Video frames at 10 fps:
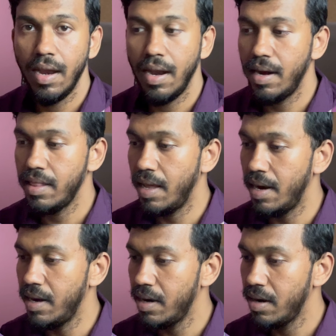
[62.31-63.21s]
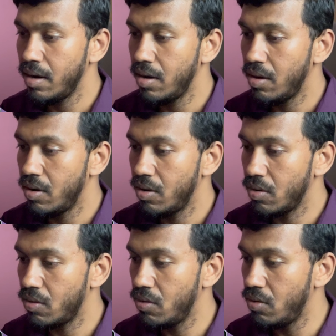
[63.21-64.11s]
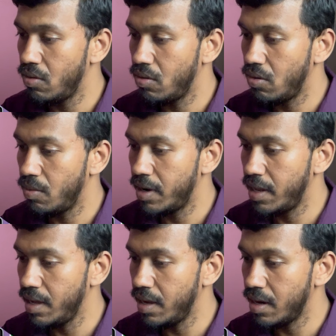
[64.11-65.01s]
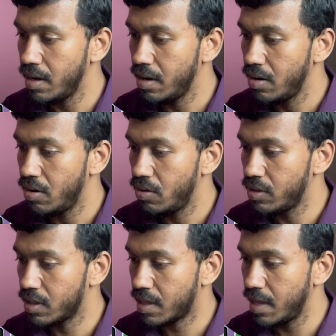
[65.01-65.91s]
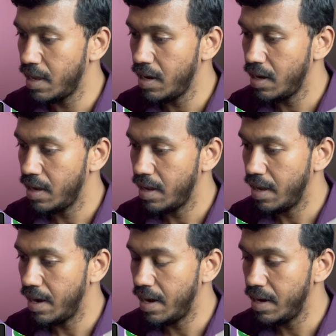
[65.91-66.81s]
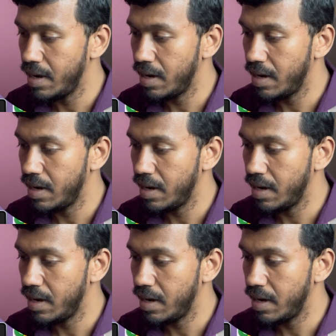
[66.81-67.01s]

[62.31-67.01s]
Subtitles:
and then go over here to the scale and